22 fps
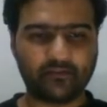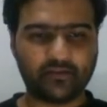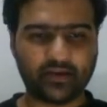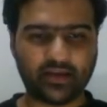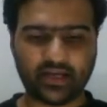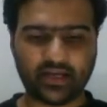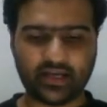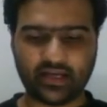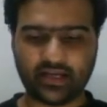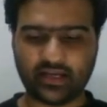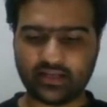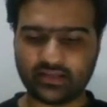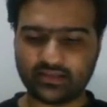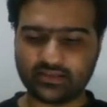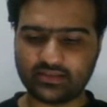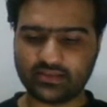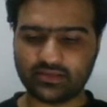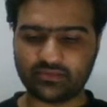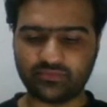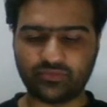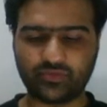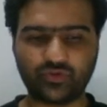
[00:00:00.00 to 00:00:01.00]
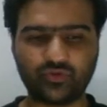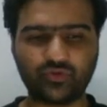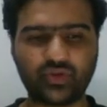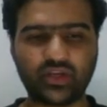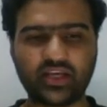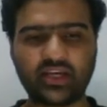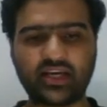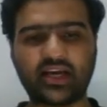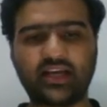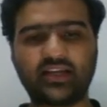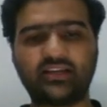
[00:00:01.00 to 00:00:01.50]
and some
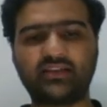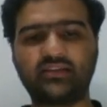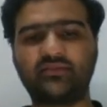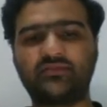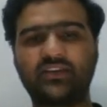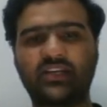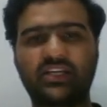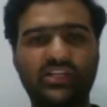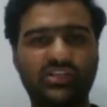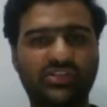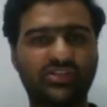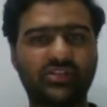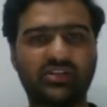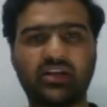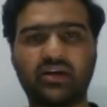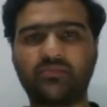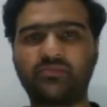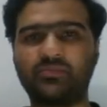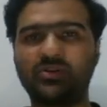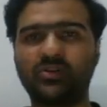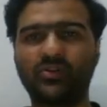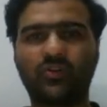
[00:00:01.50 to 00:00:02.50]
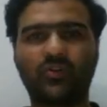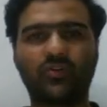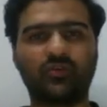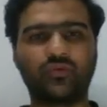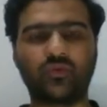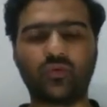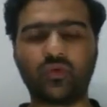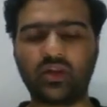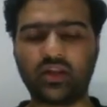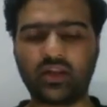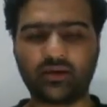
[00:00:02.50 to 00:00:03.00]
unique identification number or
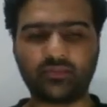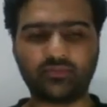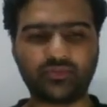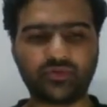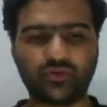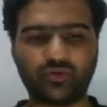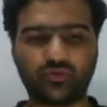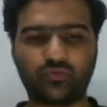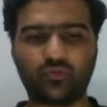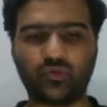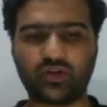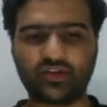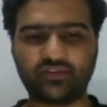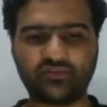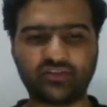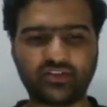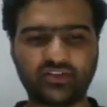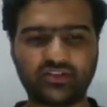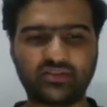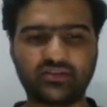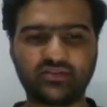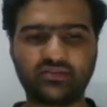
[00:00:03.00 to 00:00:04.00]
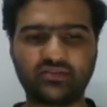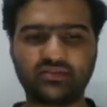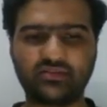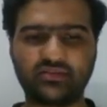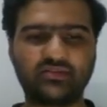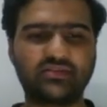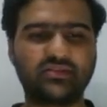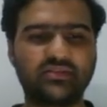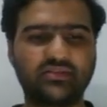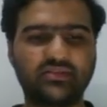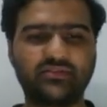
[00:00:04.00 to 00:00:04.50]
roll number, whatever
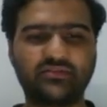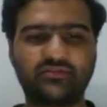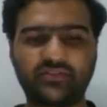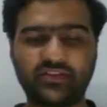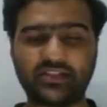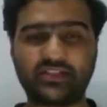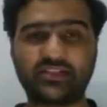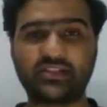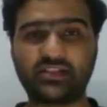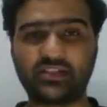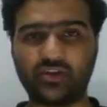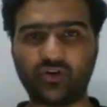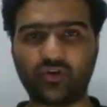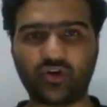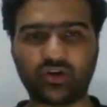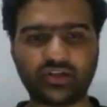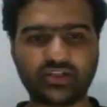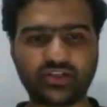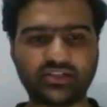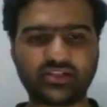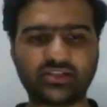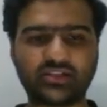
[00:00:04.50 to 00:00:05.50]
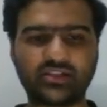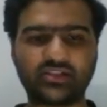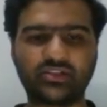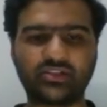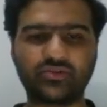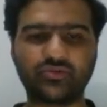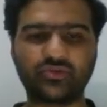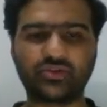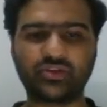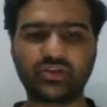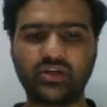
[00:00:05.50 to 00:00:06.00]
fits your
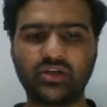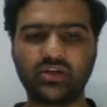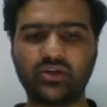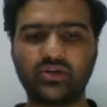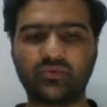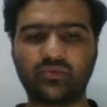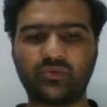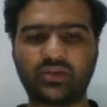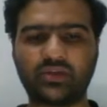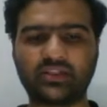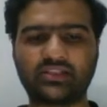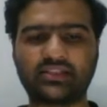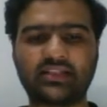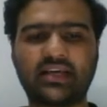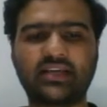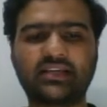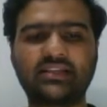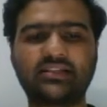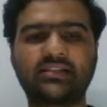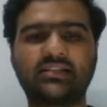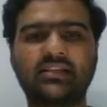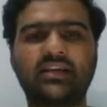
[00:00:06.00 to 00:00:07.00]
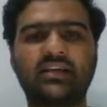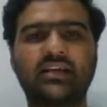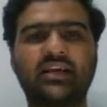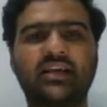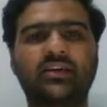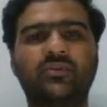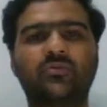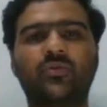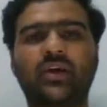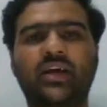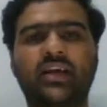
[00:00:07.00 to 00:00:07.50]
institute. Once that is done,
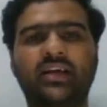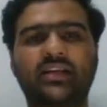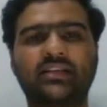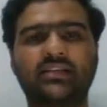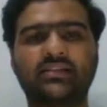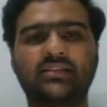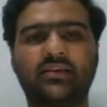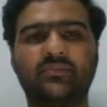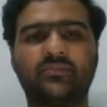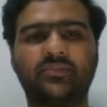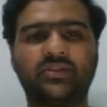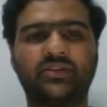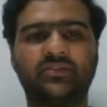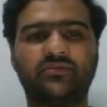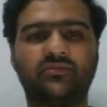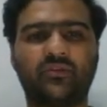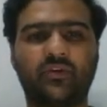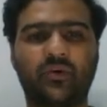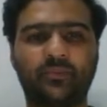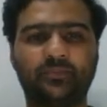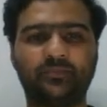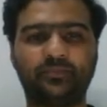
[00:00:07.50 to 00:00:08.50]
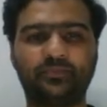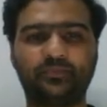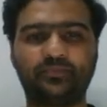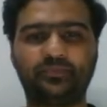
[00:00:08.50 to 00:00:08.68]
I go ahead and submit the form.